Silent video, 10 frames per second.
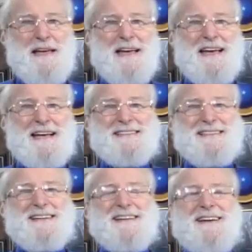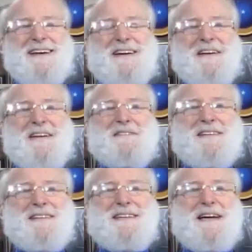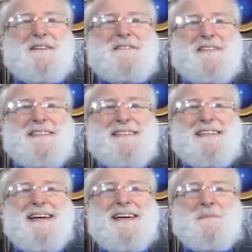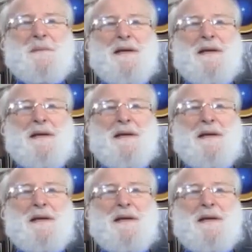as oftentimes we say,